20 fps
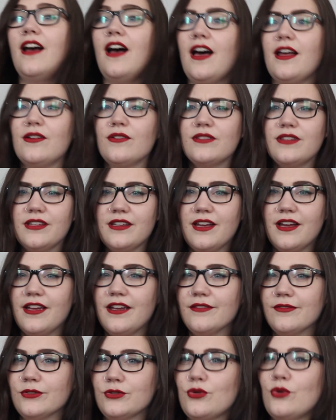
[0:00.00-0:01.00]
I don't think
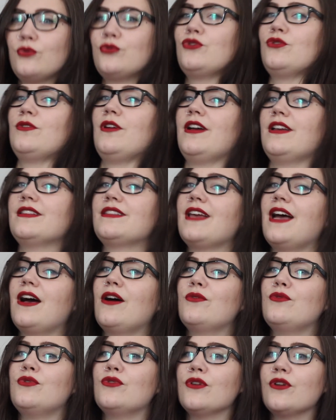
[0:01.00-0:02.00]
I ever told you guys
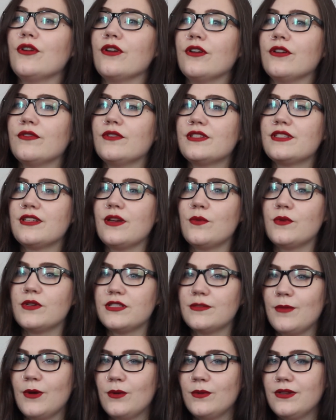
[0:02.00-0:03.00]
how nervous I
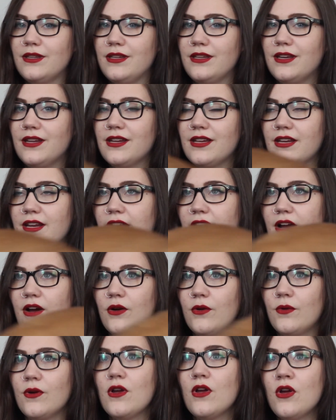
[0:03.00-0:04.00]
was about eating, and
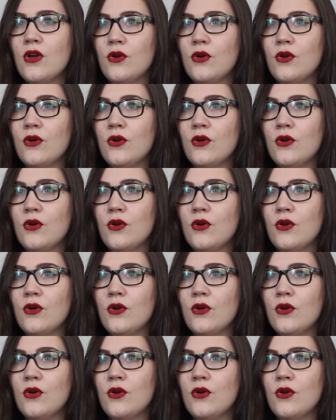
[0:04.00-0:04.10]
how,